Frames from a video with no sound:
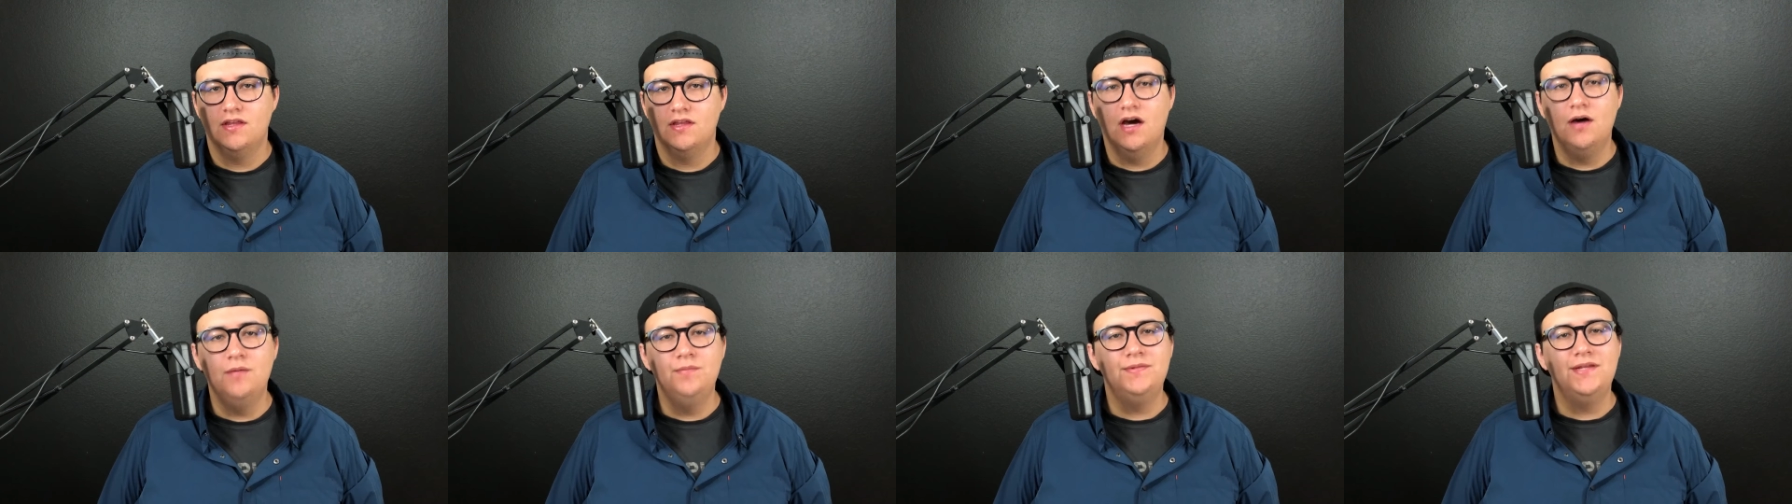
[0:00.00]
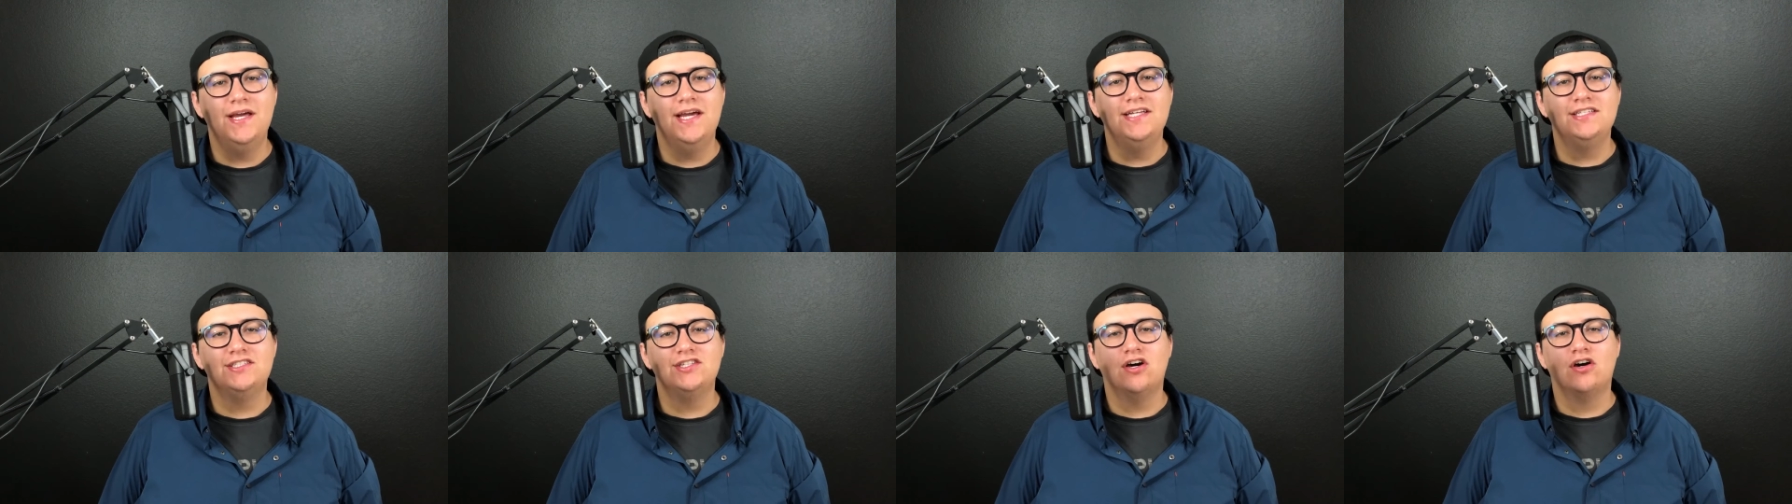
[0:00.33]

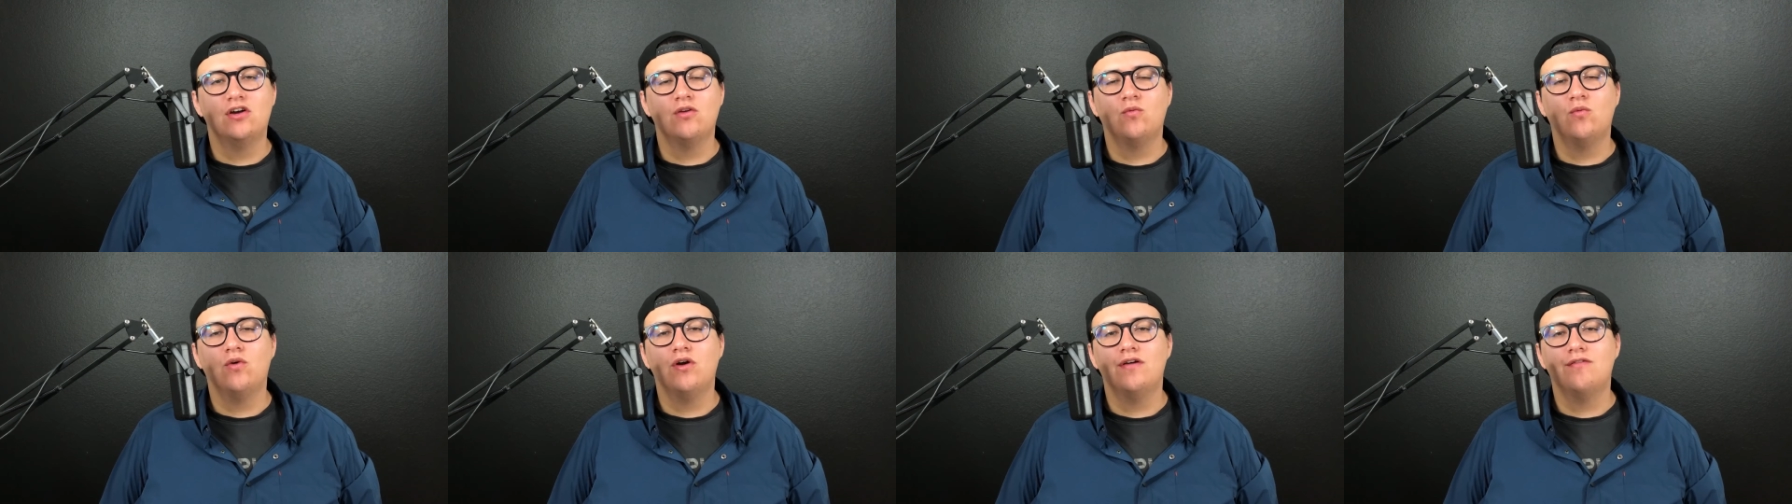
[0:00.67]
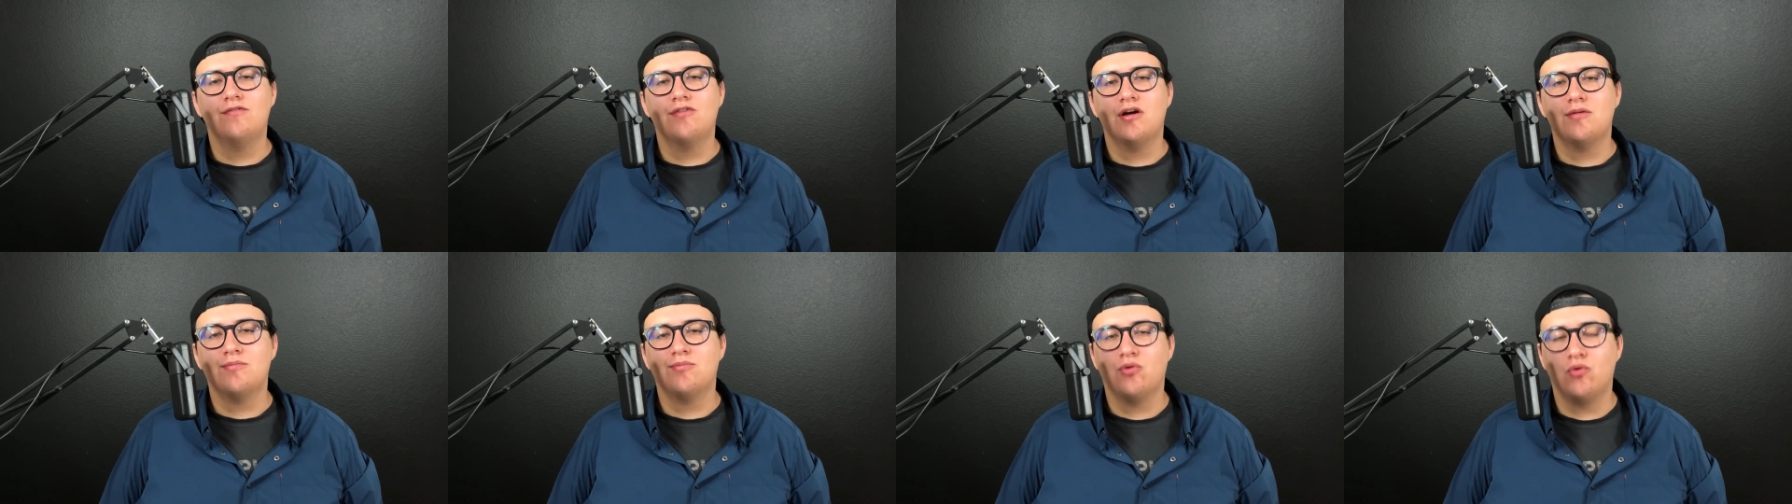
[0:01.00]
Updates on one
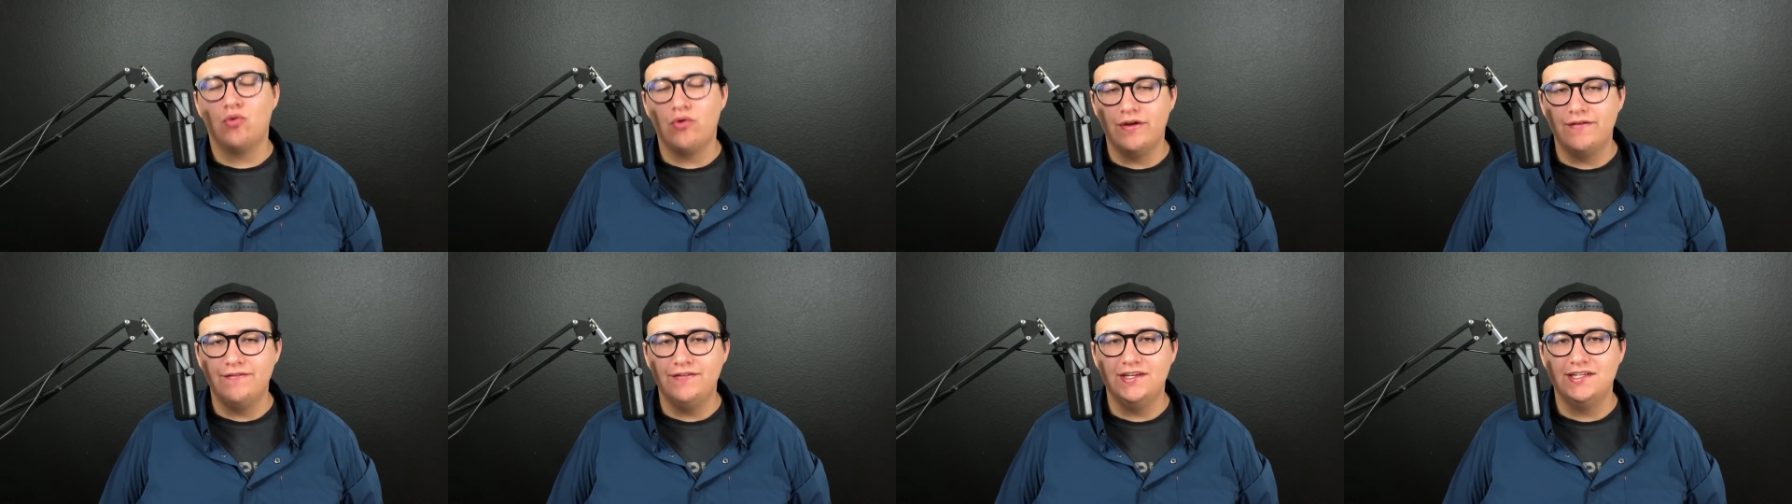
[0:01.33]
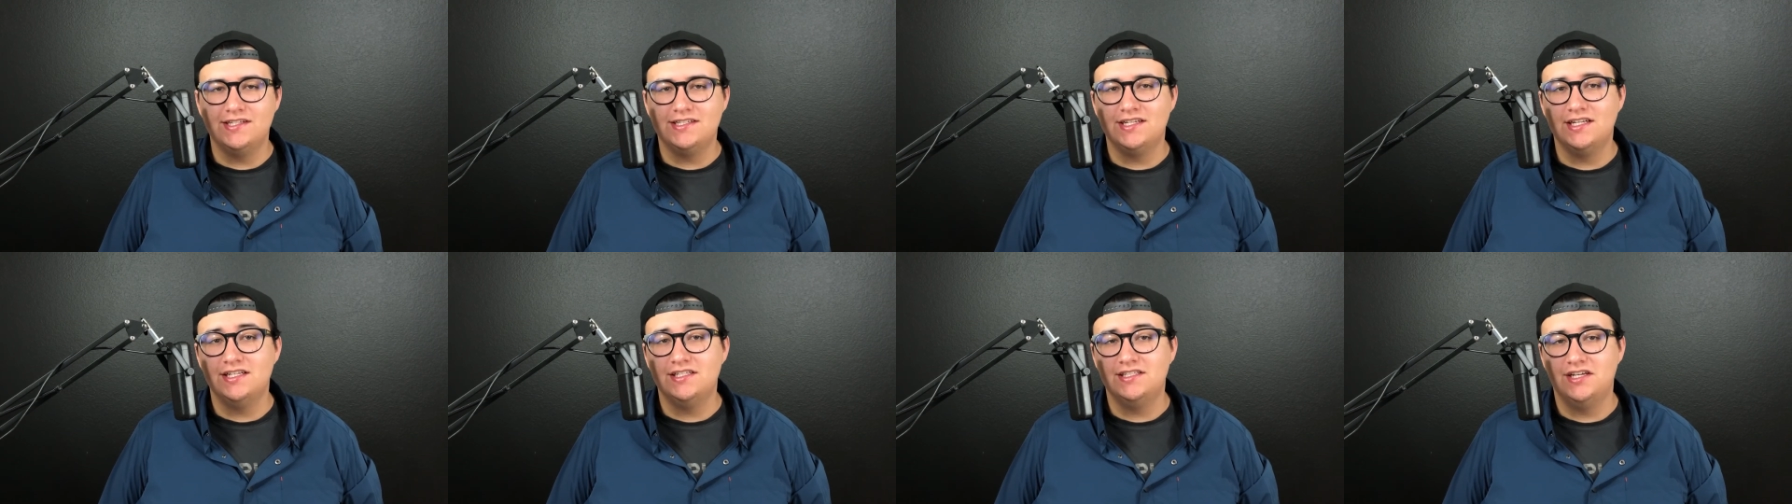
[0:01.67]
of our
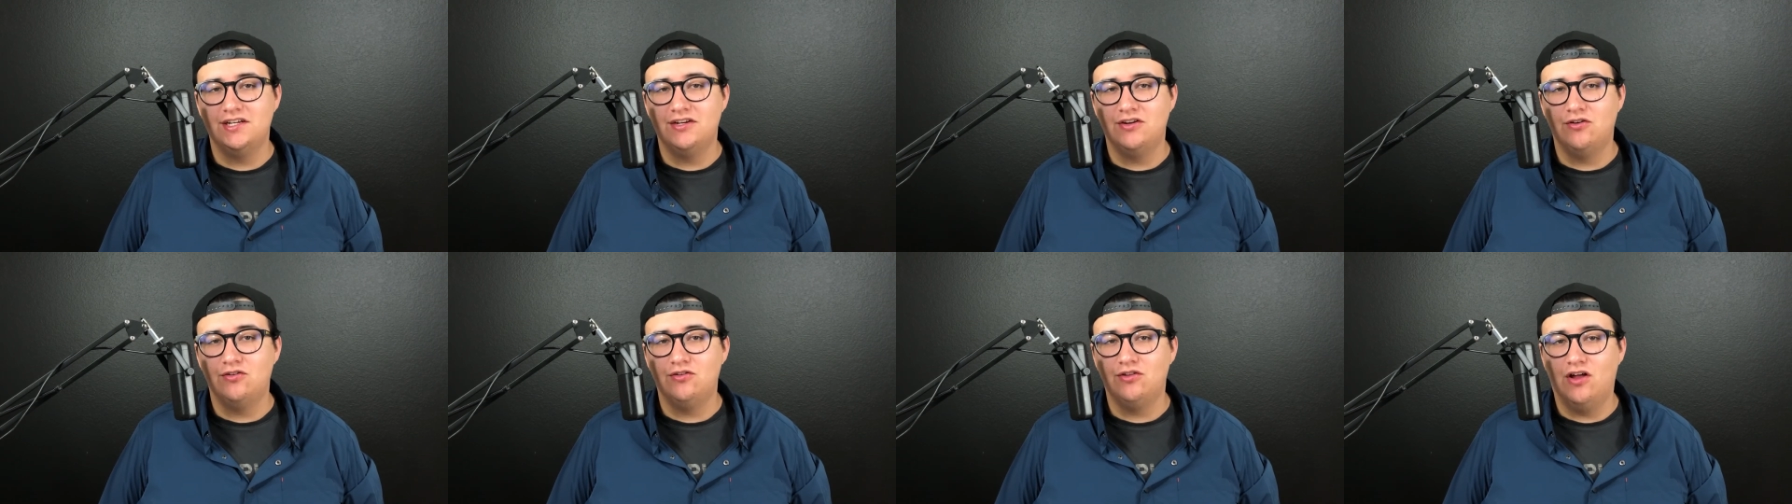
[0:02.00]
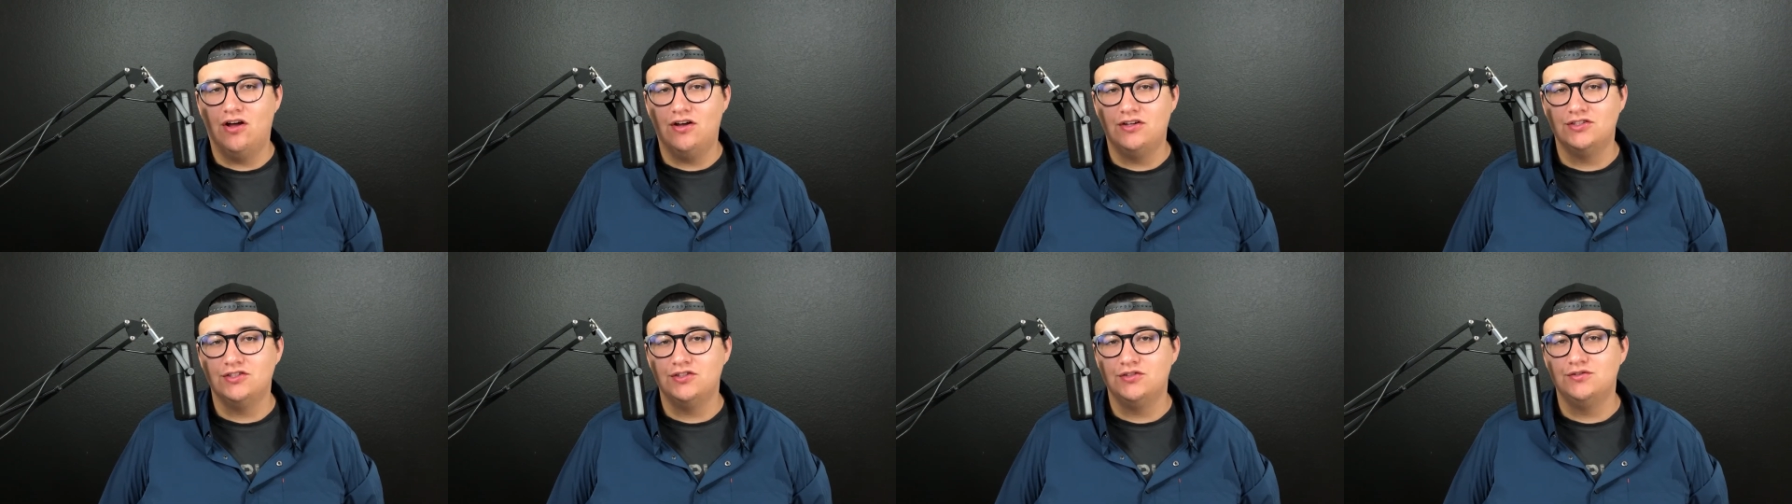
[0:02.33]
previous Nintendo
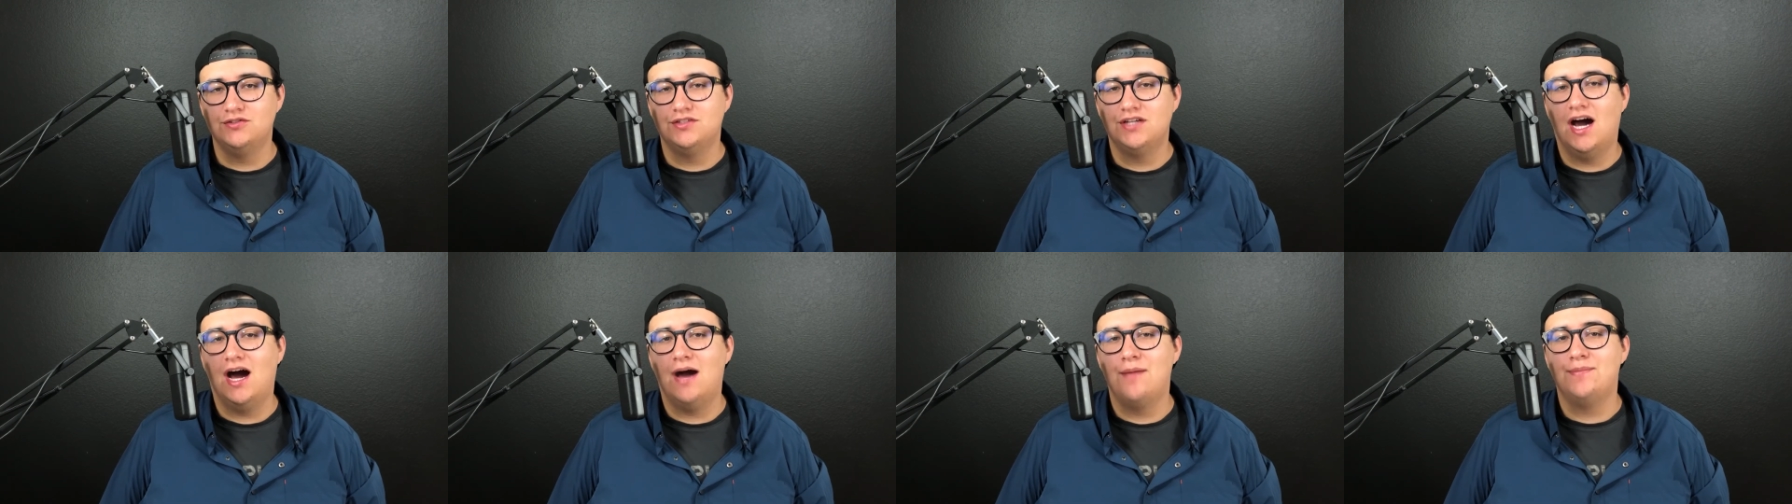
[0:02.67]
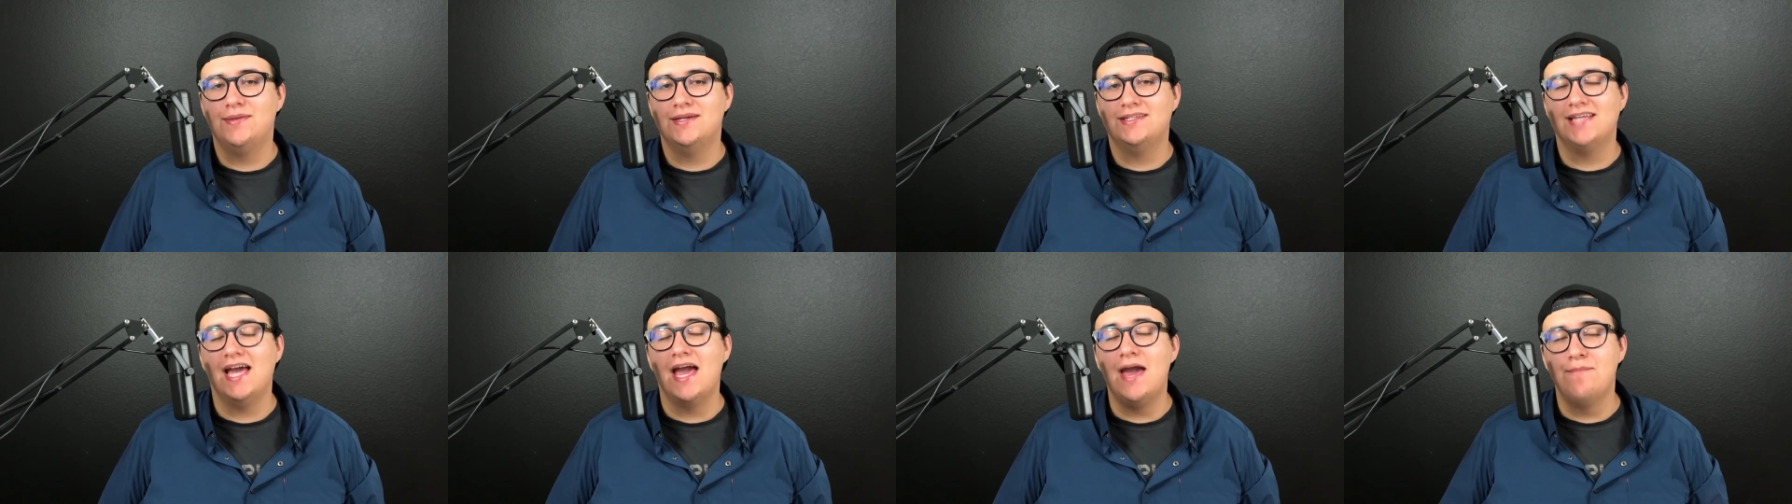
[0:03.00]
lawsuit topics,